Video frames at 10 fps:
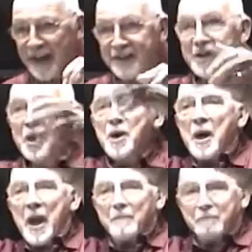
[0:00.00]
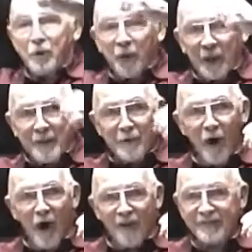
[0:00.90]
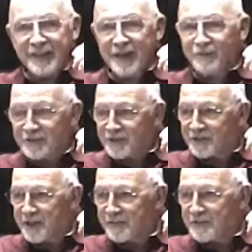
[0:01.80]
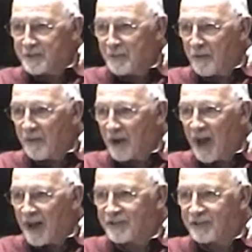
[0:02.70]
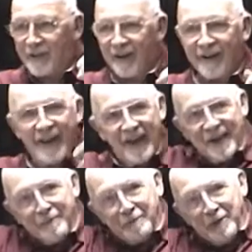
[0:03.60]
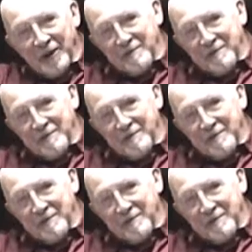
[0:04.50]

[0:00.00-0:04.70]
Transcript: edge and pull him off, and he was as stiff as a board, lock solid. I had to pull him